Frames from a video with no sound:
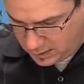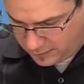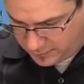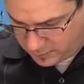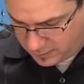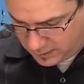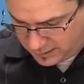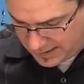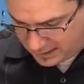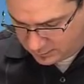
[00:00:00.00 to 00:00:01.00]
if you're
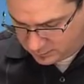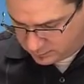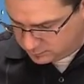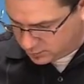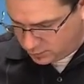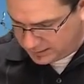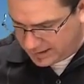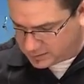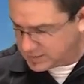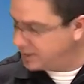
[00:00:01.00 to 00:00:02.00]
in doubt, go on the
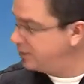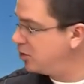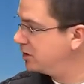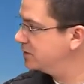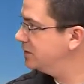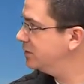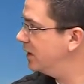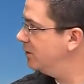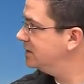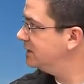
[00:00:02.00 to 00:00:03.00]
outside of your marks, because you
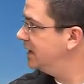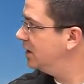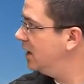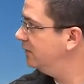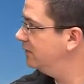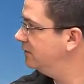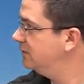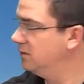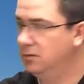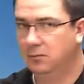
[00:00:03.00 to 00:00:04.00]
can always take off
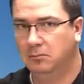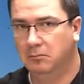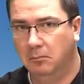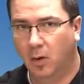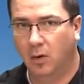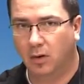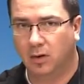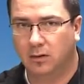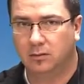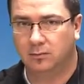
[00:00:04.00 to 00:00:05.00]

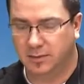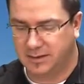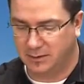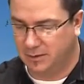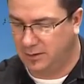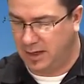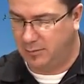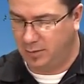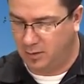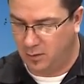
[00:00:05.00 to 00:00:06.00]
more material. You
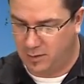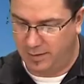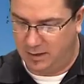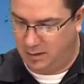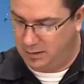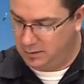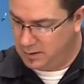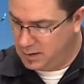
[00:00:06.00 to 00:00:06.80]
can't put cork back on.